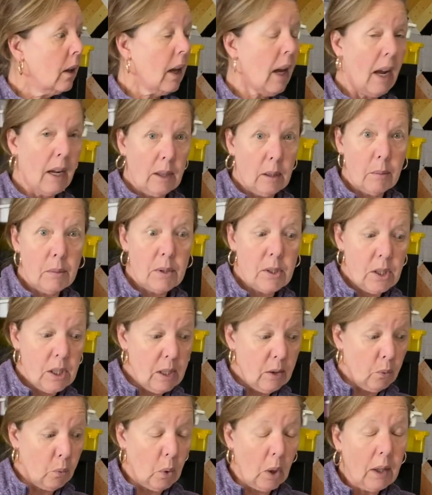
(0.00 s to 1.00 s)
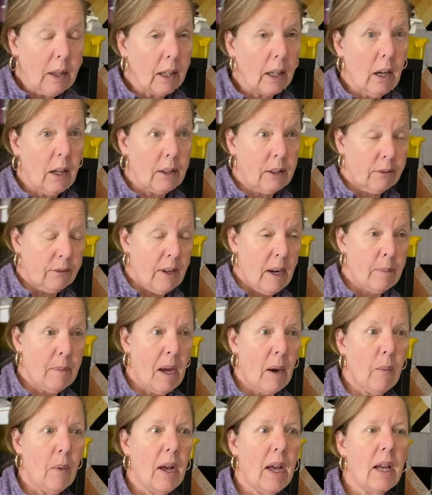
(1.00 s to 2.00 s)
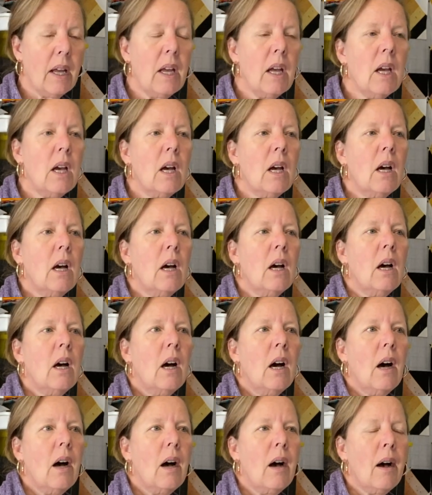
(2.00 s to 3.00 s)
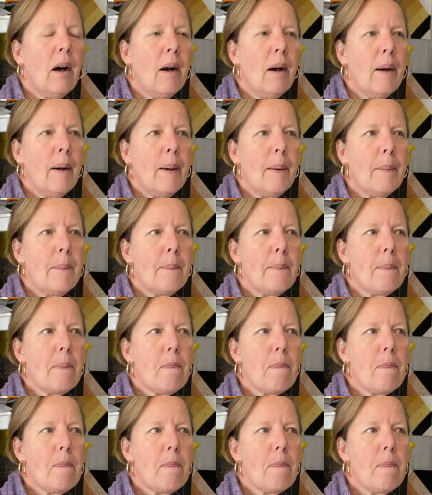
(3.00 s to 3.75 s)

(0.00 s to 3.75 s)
and the machine, working on the frame that way. And